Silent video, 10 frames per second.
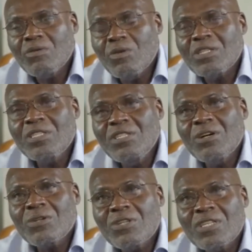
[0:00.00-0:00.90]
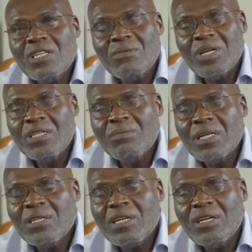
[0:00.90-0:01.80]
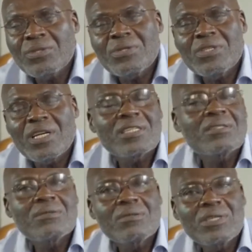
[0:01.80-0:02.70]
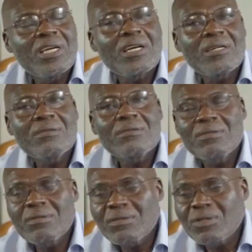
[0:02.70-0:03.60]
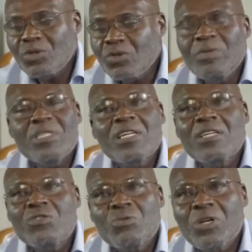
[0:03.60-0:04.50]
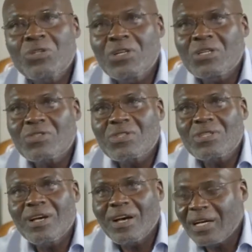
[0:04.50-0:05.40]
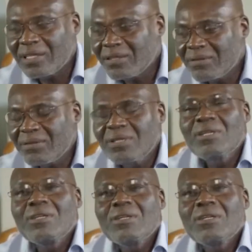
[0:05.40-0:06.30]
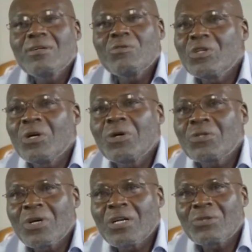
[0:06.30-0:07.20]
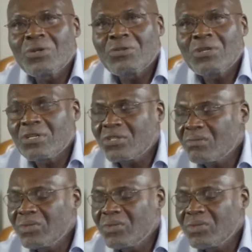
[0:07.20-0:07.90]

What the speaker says: What the doctor said about the malaria issue is that, yeah, you've been taking too much drugs, and we don't want to add to your drugs